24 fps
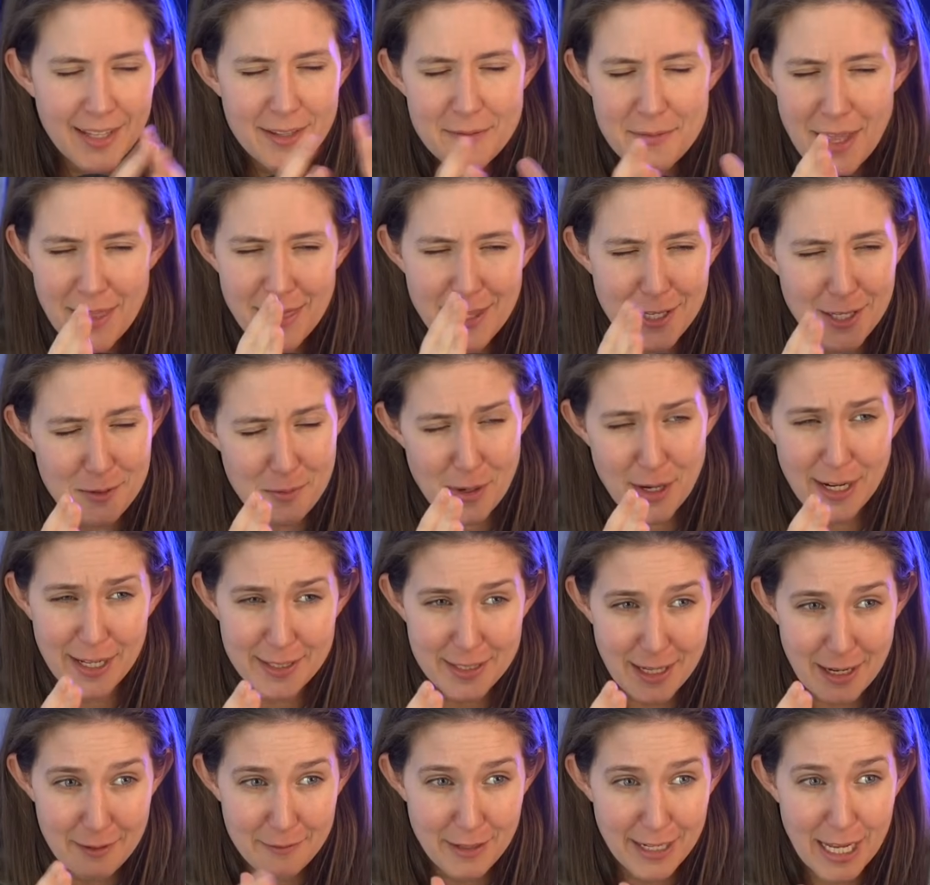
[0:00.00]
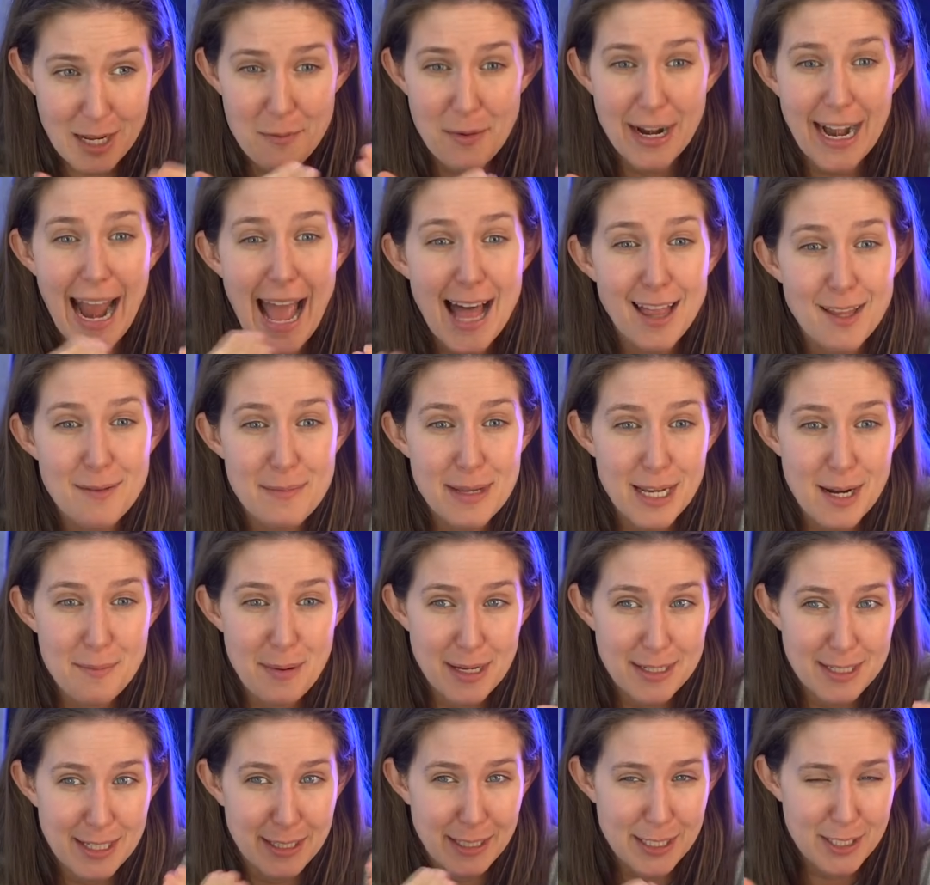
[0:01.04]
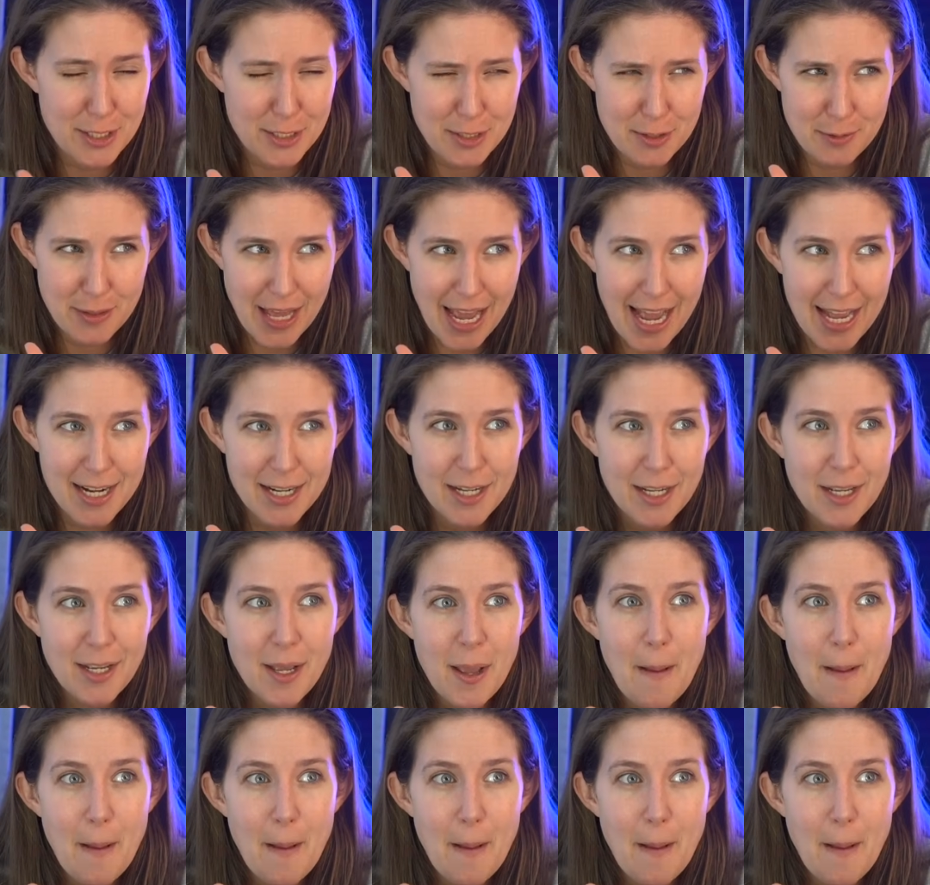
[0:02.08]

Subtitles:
And this is where it gets kind of funny. He wanted Alameda basically to do that.